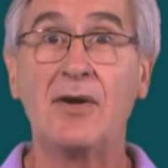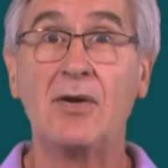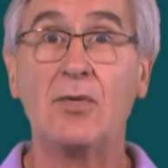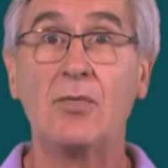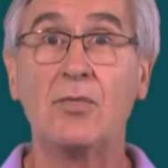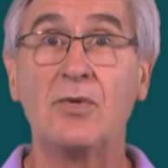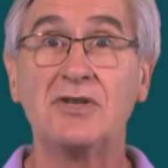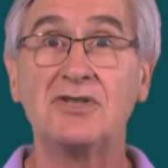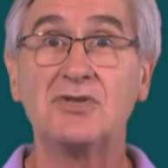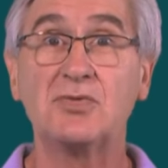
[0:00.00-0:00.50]

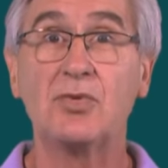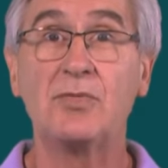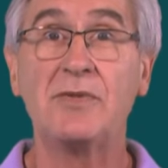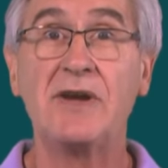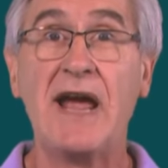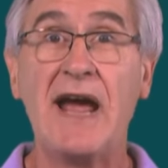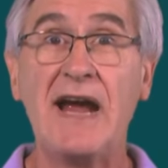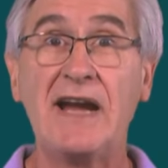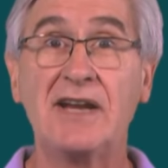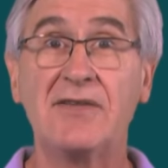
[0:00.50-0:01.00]
which would
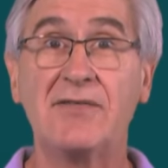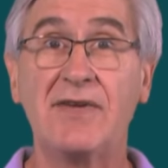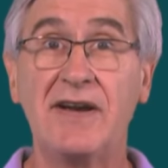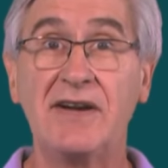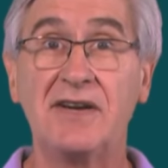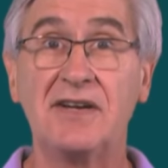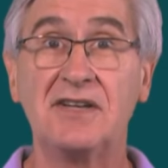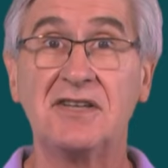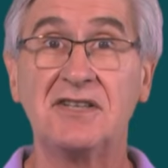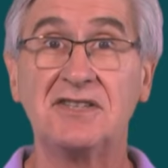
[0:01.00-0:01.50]
be
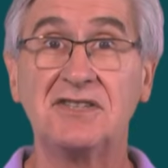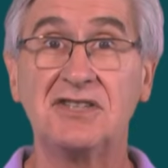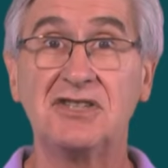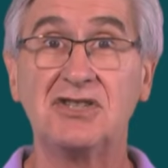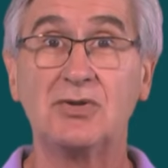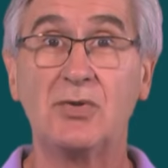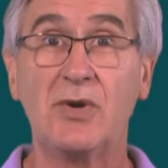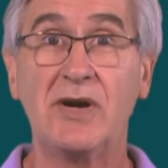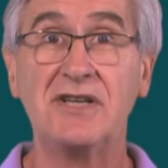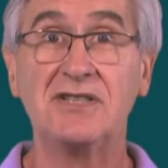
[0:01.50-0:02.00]
activated in a
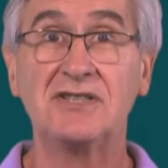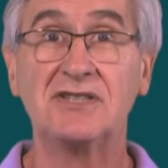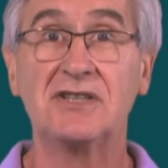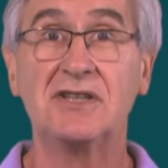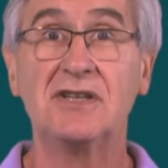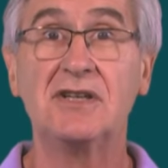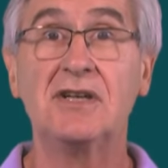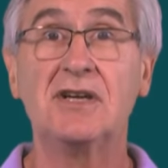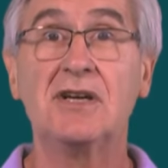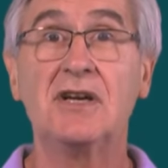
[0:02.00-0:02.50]

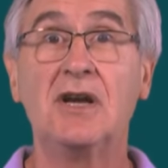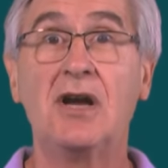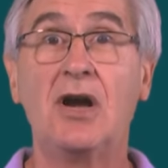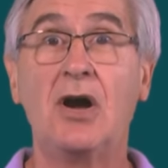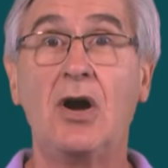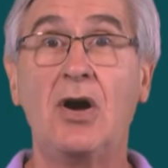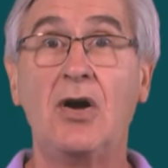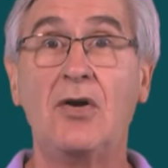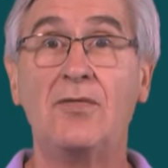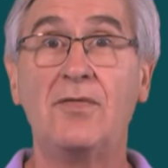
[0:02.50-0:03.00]
situation
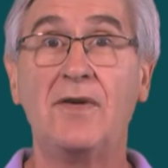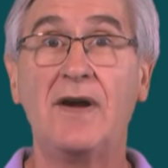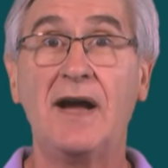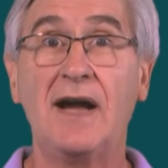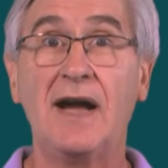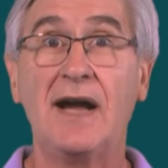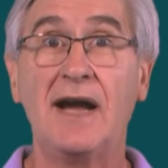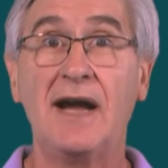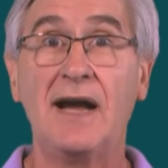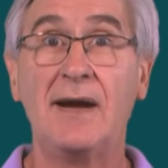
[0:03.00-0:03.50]
of
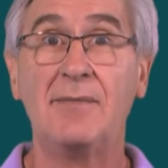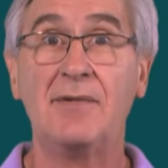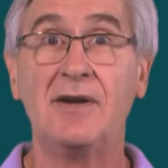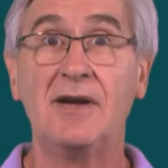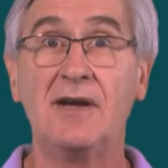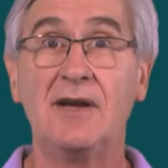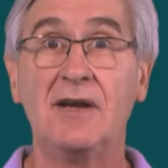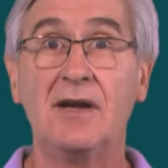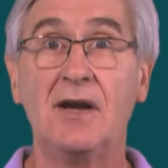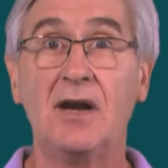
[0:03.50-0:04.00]

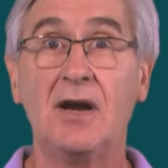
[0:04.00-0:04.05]
a